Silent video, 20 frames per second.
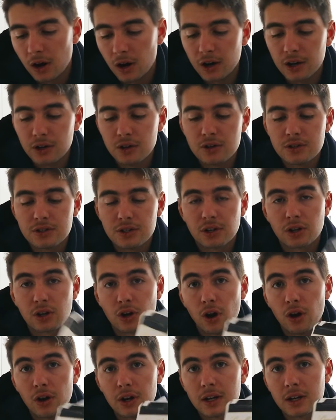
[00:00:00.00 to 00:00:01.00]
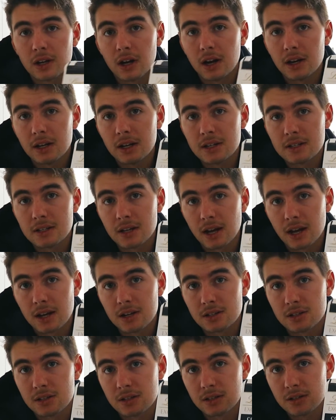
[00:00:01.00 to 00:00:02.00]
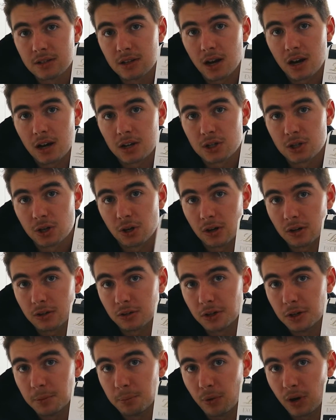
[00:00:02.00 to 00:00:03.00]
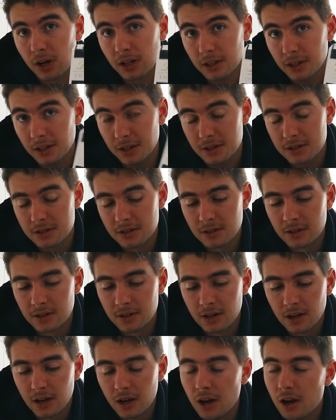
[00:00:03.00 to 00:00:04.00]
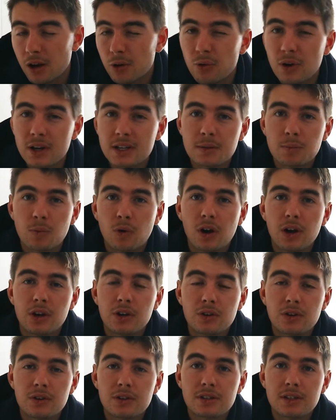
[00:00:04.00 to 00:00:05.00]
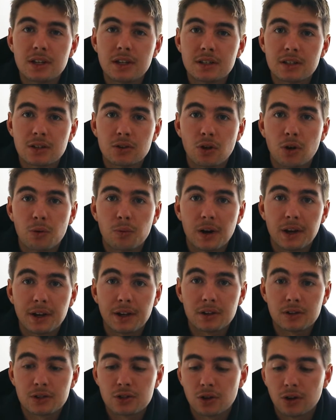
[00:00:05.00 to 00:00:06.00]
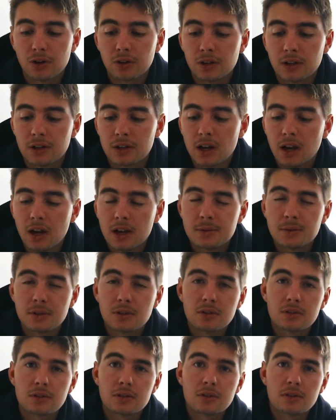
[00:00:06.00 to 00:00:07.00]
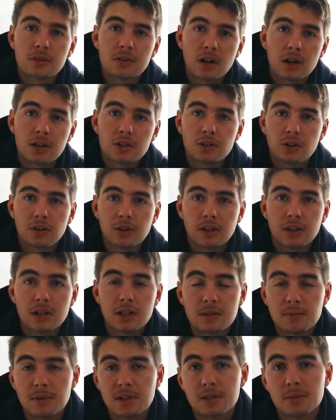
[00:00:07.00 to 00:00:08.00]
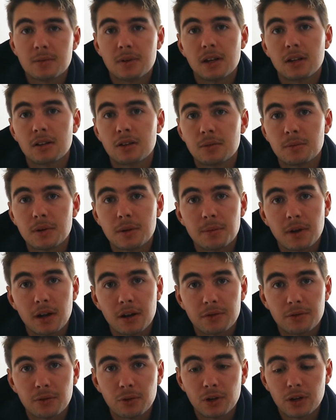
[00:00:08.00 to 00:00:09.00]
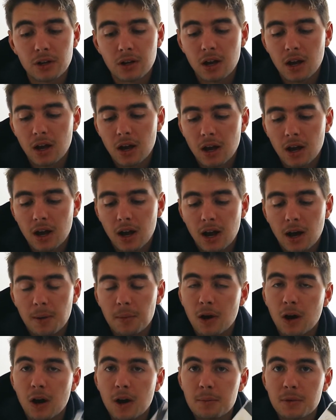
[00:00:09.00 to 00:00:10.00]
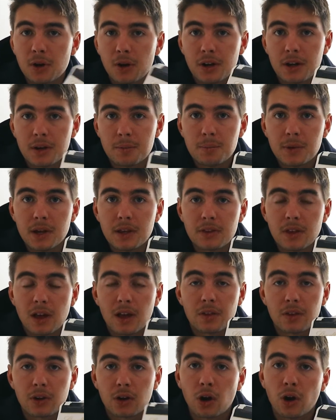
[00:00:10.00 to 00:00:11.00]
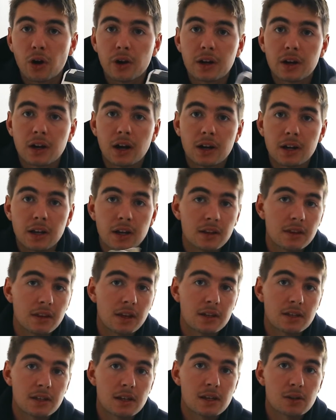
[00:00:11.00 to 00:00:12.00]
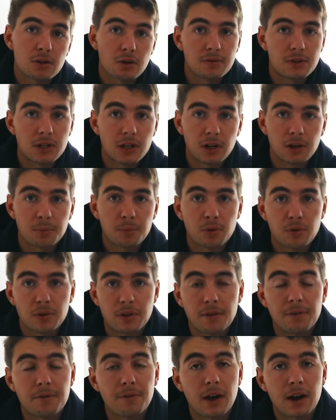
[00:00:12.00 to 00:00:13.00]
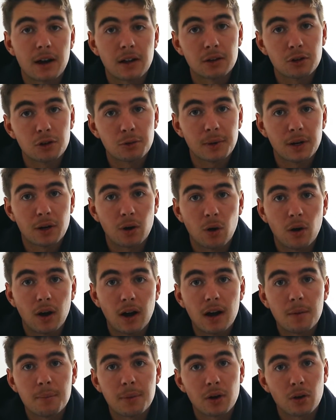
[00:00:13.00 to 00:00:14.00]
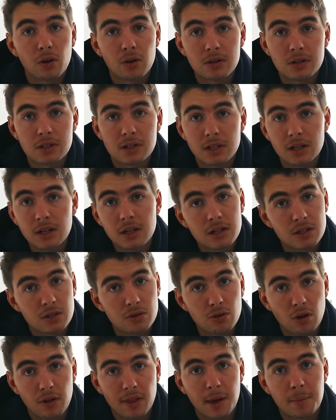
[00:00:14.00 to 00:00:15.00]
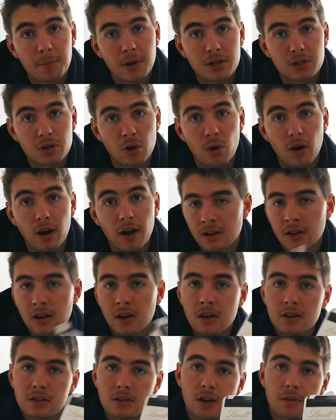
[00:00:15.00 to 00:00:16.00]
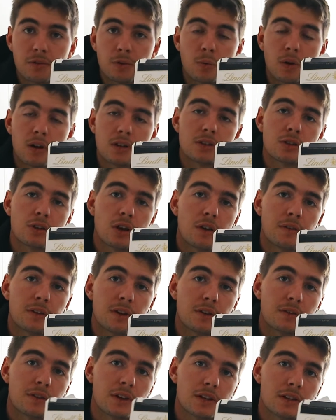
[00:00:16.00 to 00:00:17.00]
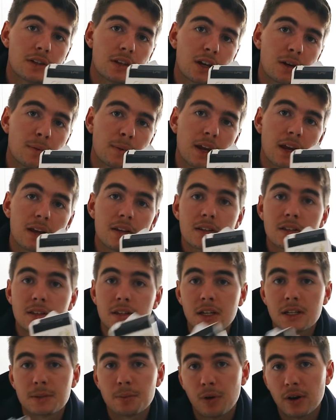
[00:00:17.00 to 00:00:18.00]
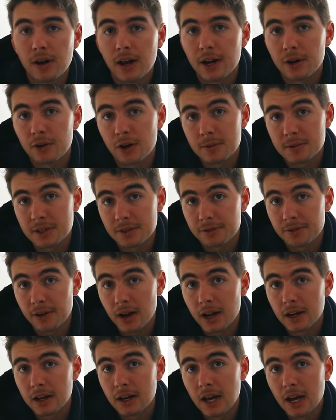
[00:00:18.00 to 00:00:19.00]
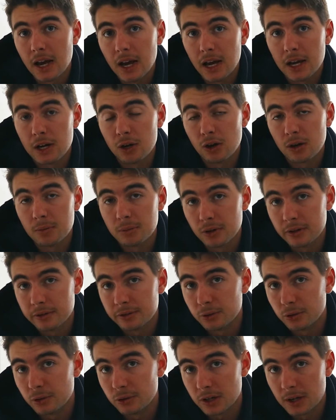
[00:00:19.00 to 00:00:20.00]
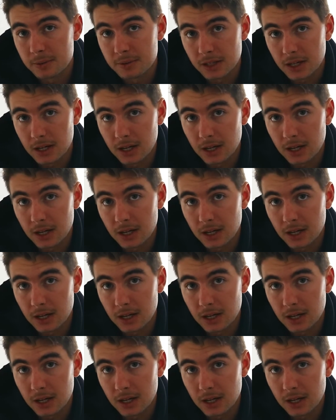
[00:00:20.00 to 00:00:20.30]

I use the Coconut Intense Dark Chocolate by Lindt. Reason why I use this and not regular chocolate is because dark chocolate is meant to be a little bit better for you. I am going to admit that the coconut in this is obviously going to put the fat a little bit higher, but honestly it's not that much higher. So for one serving of this, you're going to be getting 6.8 grams of fat and 9.4 grams of